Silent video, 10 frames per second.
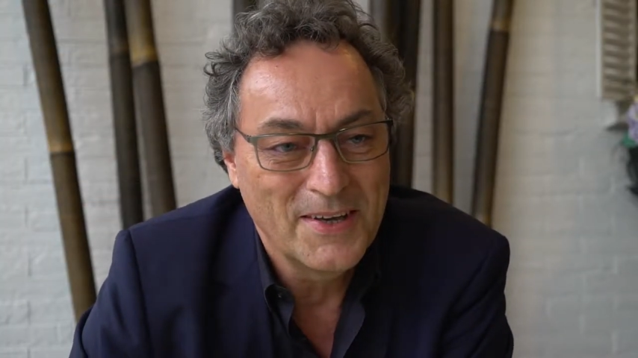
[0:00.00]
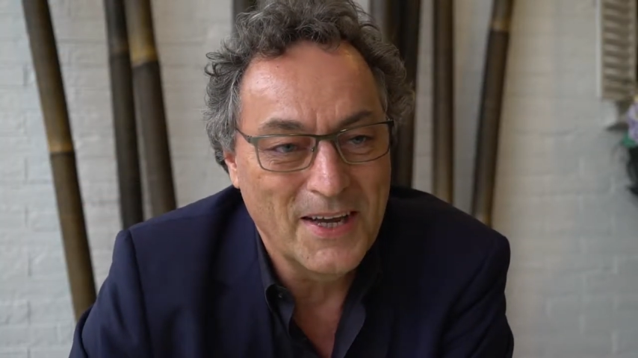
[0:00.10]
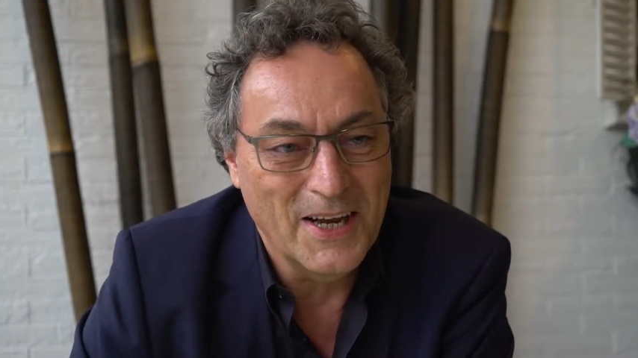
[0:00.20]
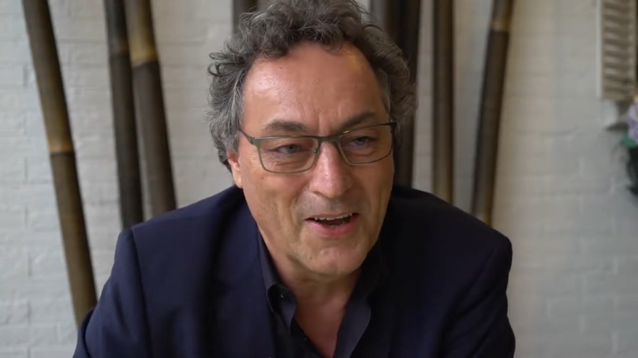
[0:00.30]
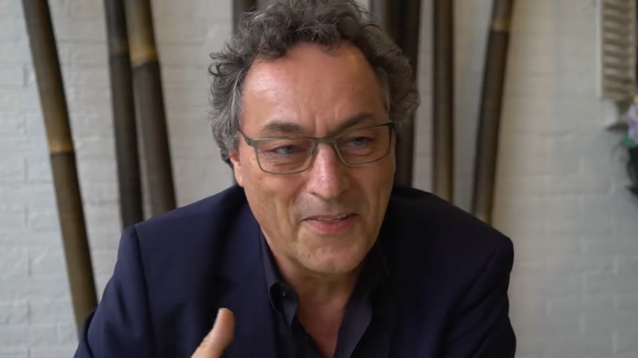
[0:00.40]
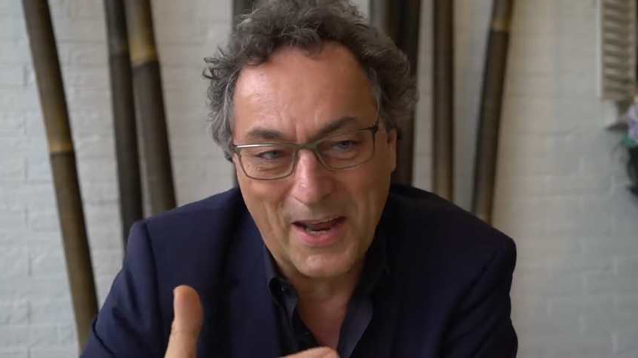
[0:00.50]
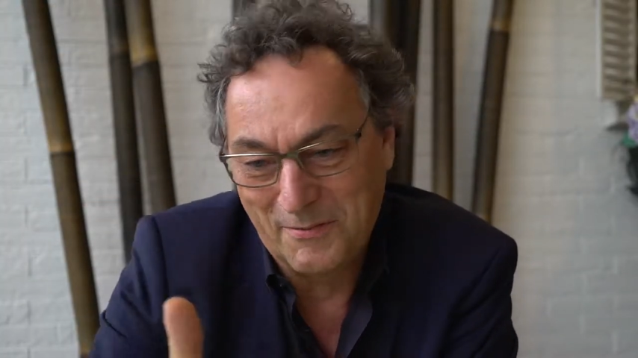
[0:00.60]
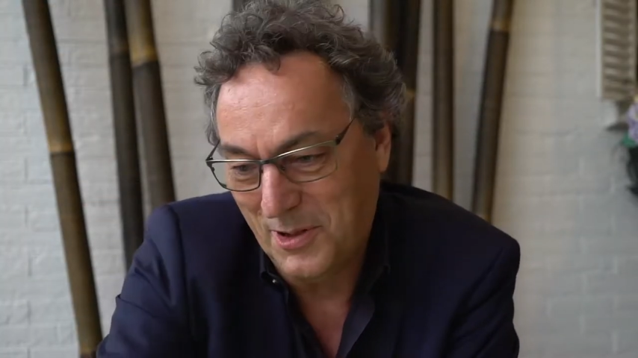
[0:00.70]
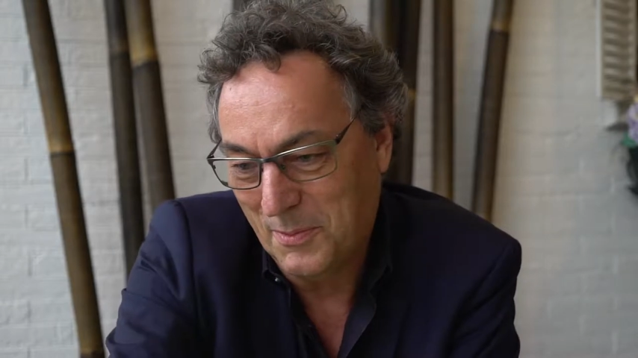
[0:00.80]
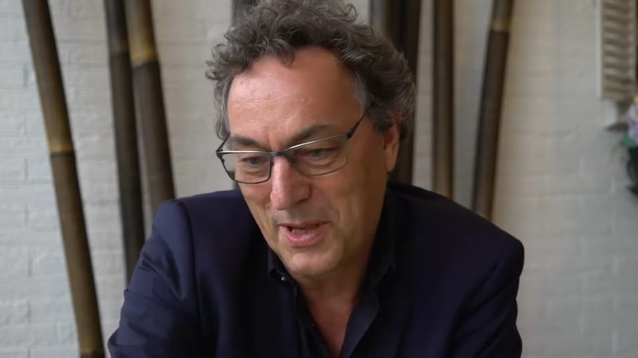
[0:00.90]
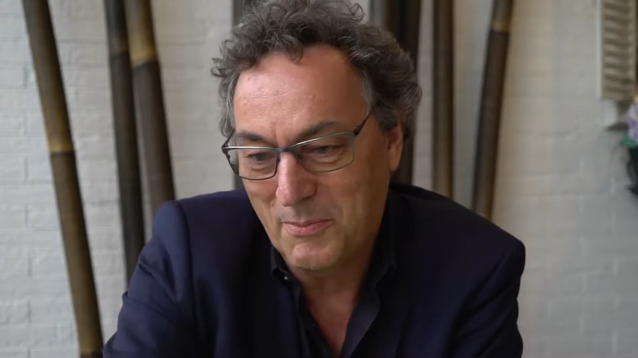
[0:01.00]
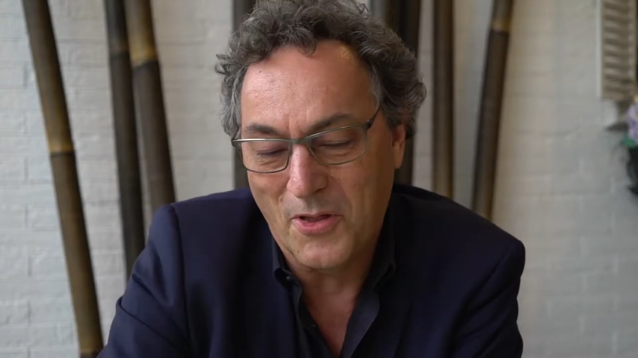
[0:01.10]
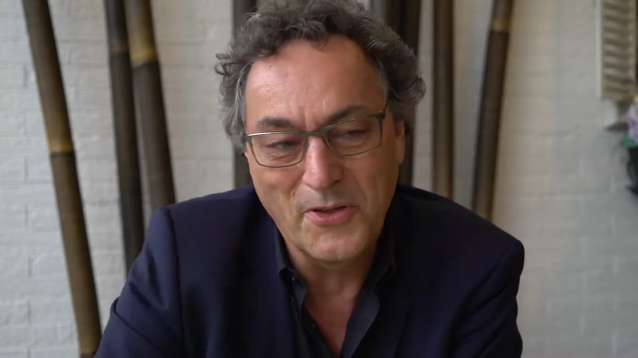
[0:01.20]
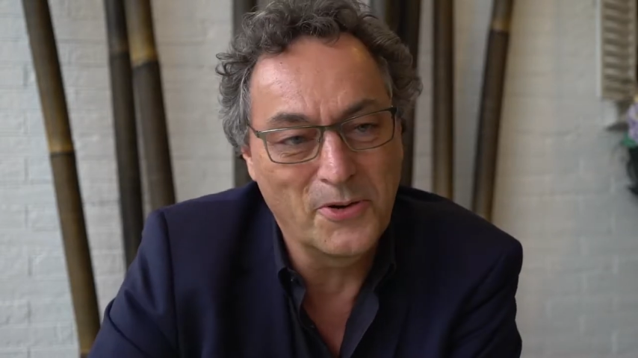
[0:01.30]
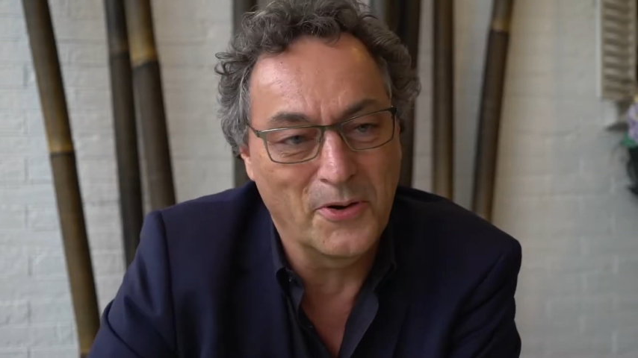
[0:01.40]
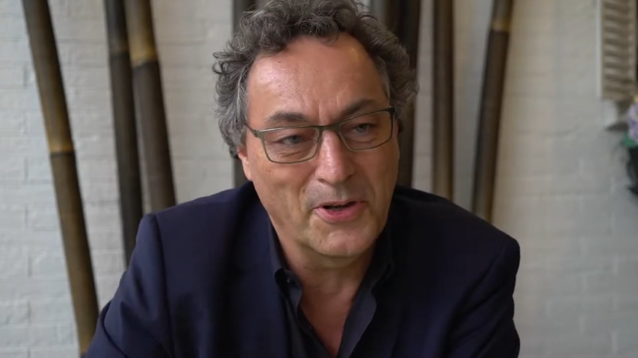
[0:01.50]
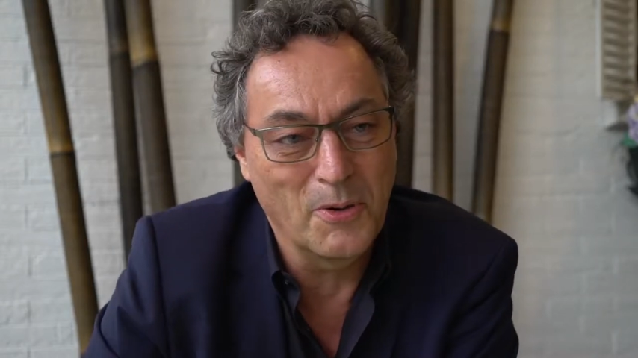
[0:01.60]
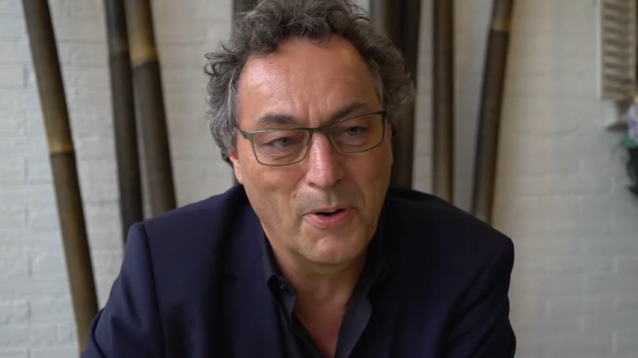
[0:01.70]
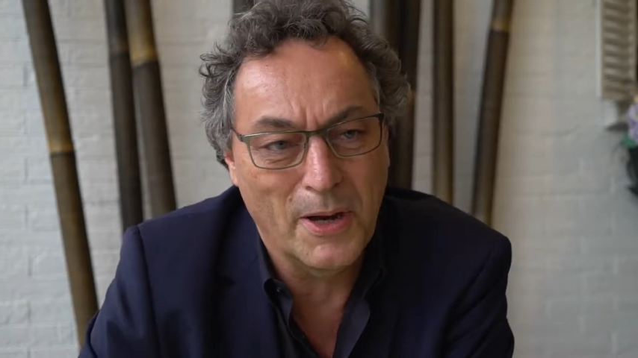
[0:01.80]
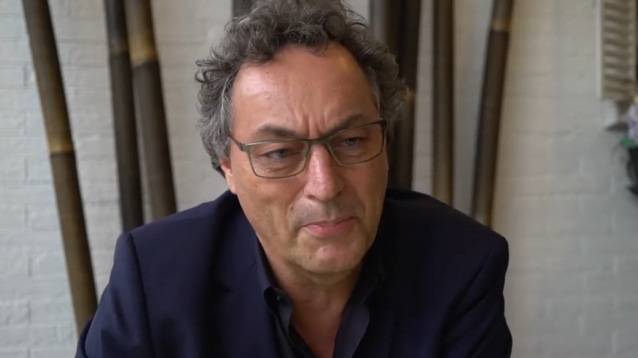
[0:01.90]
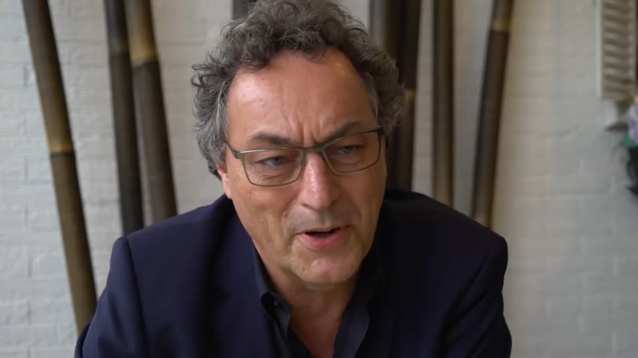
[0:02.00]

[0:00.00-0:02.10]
you know, that will be monitoring your blood